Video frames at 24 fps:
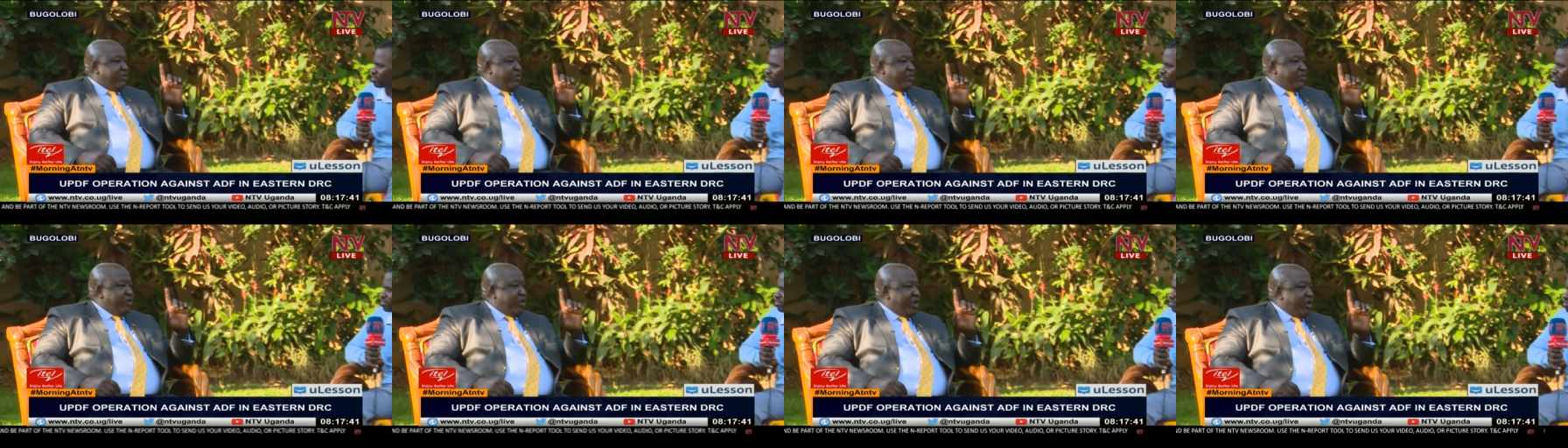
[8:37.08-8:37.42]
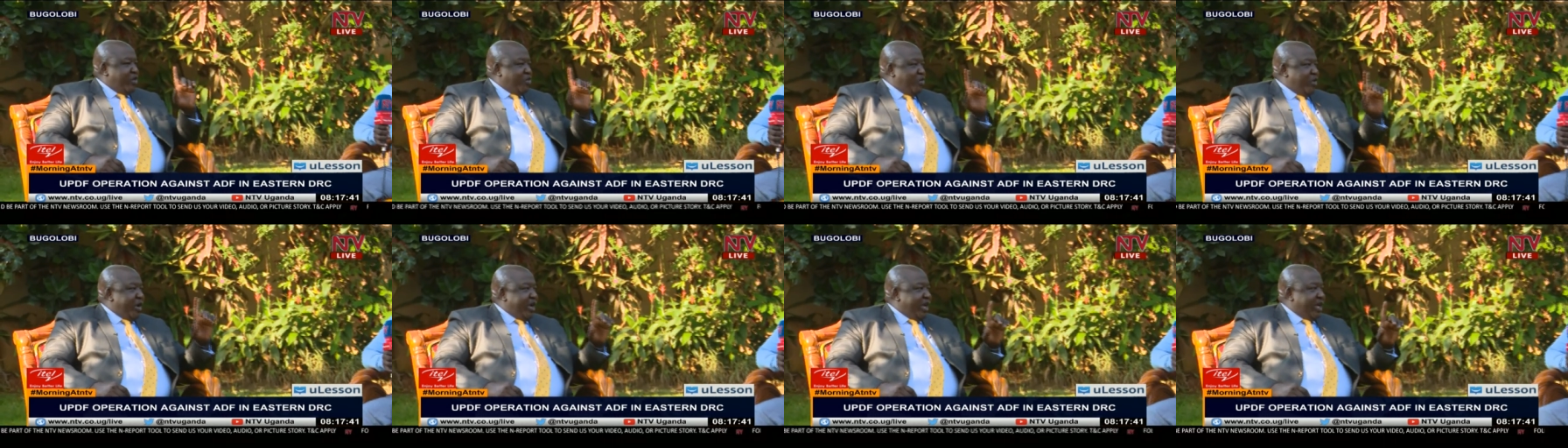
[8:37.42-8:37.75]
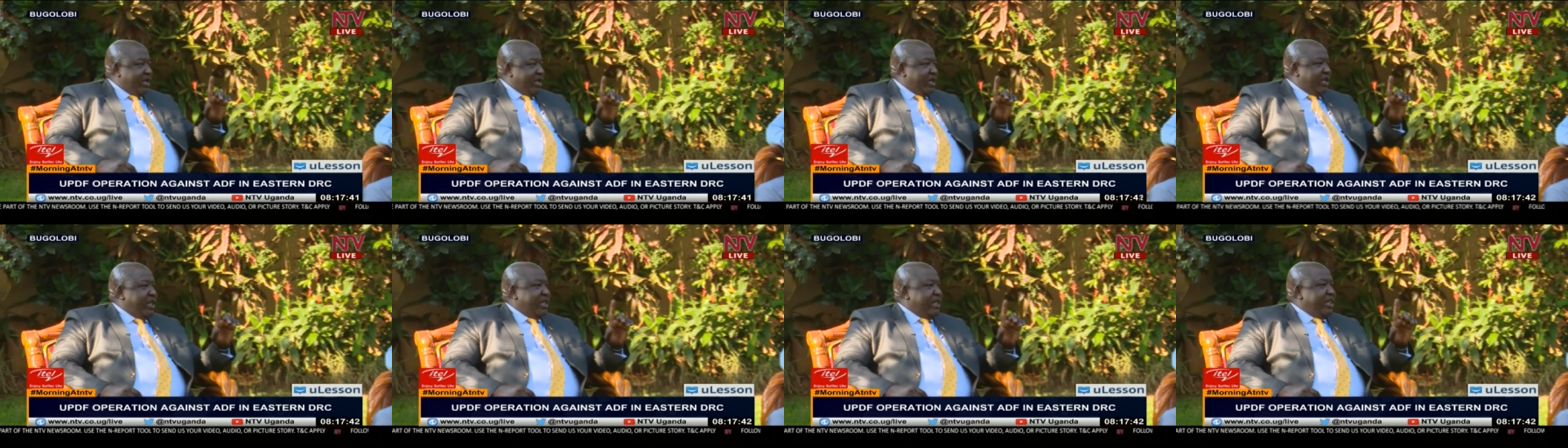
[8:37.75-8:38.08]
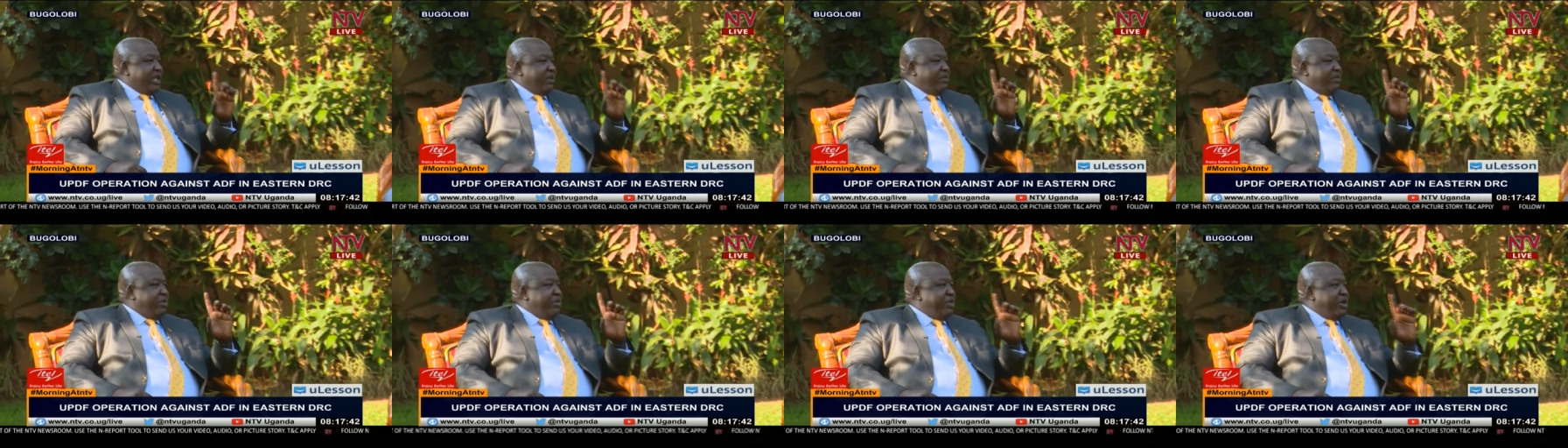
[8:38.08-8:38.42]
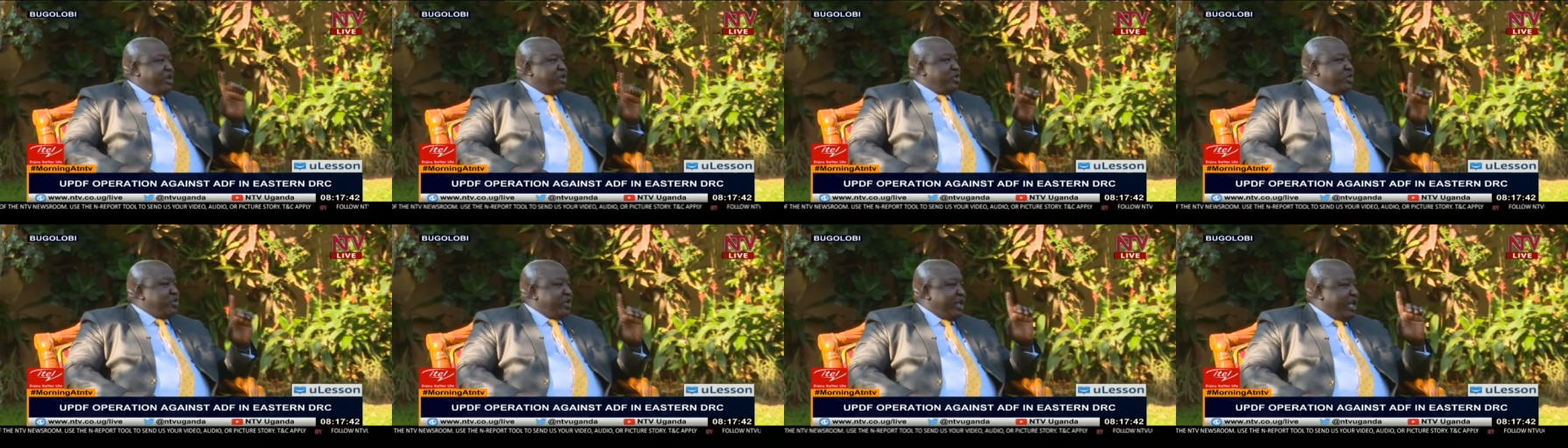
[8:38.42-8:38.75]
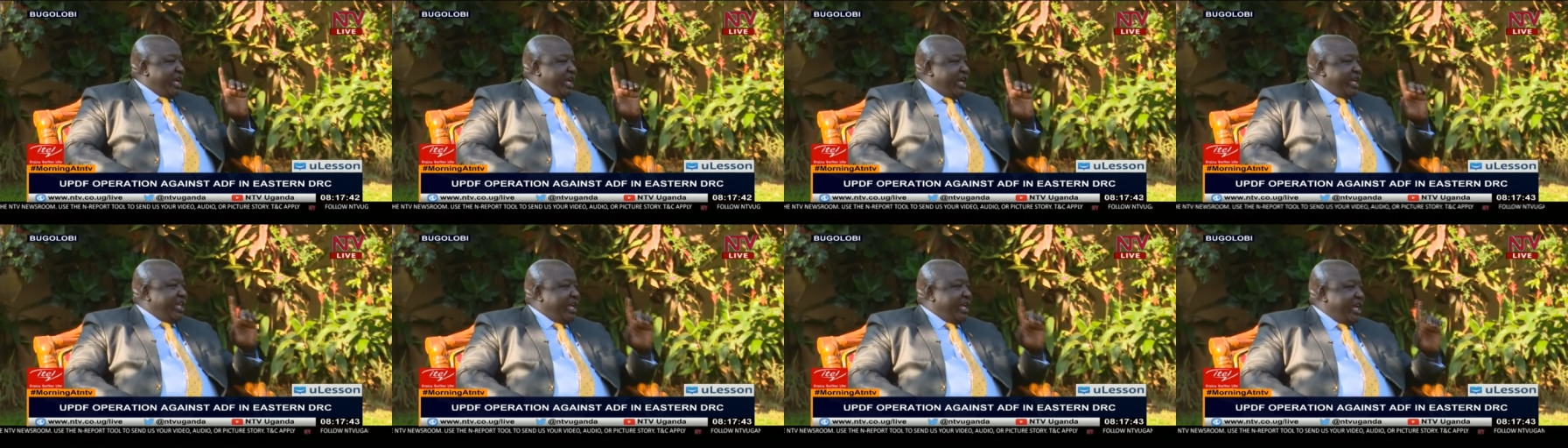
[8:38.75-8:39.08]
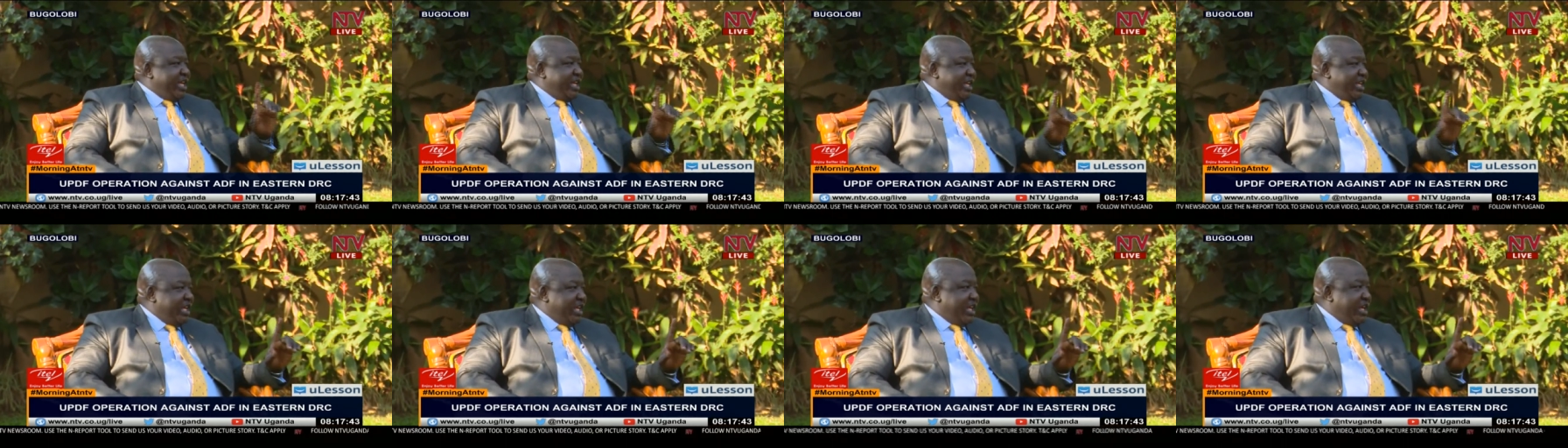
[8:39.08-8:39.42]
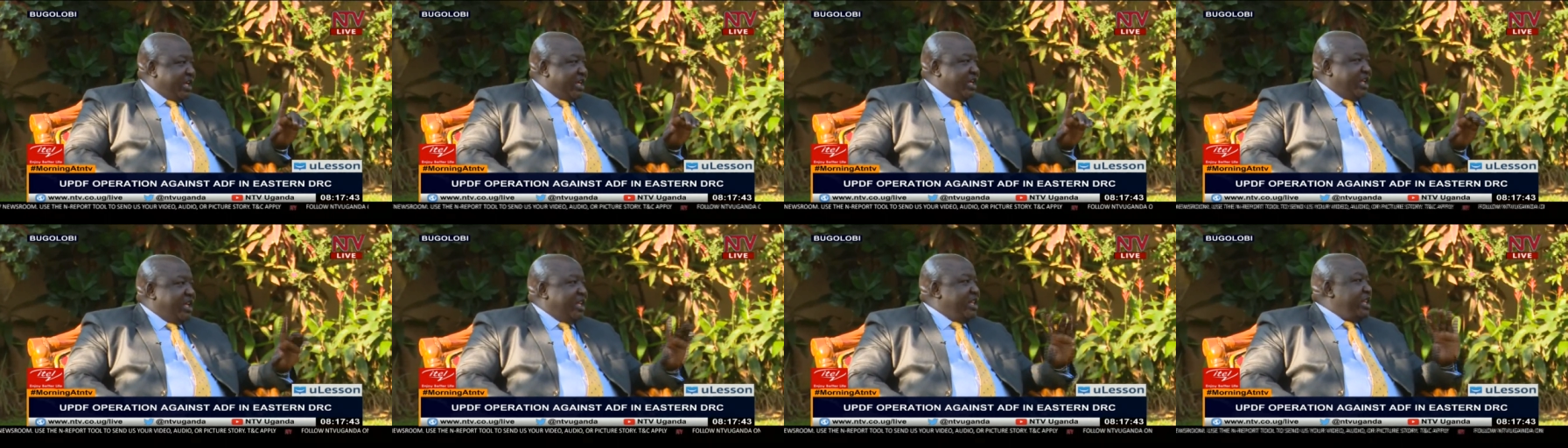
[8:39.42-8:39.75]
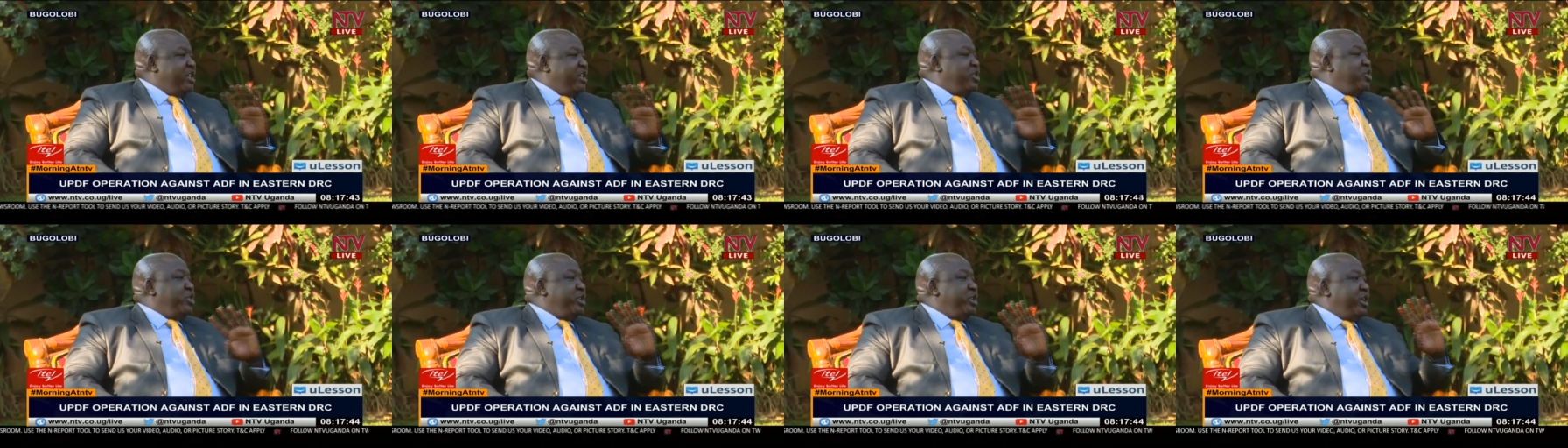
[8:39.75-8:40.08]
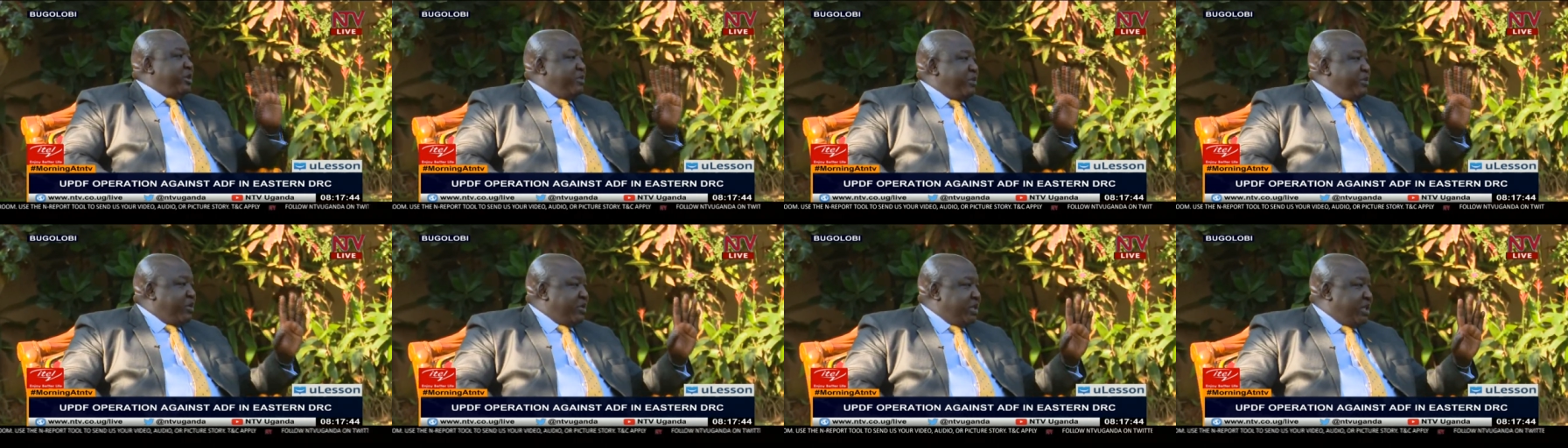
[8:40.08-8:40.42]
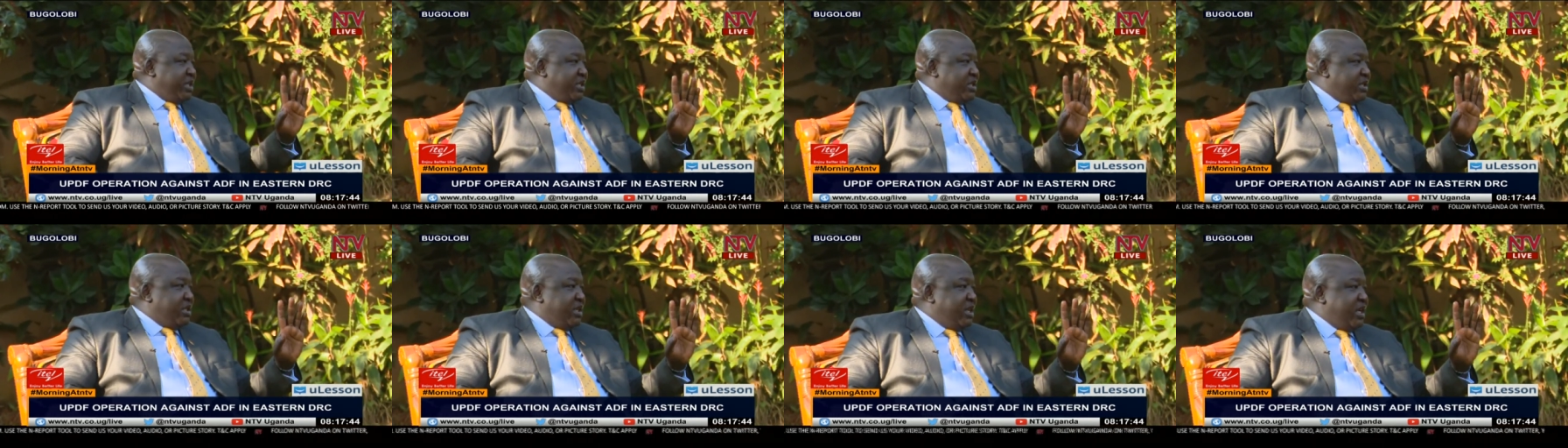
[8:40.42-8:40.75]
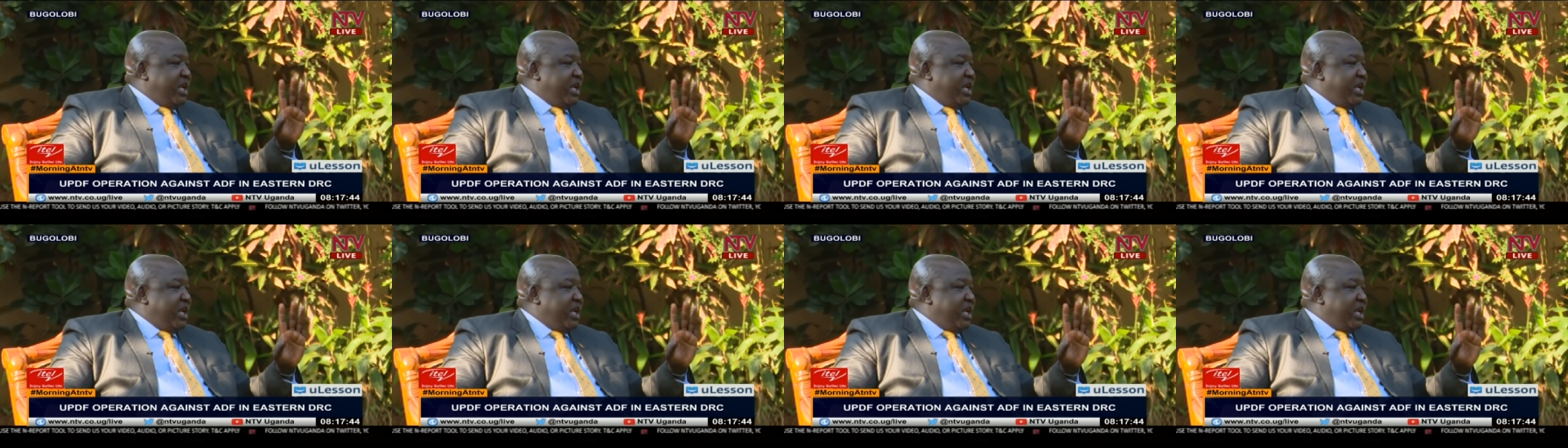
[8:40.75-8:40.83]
are fully aware that preparation on high, high gear. There's no doubt about it.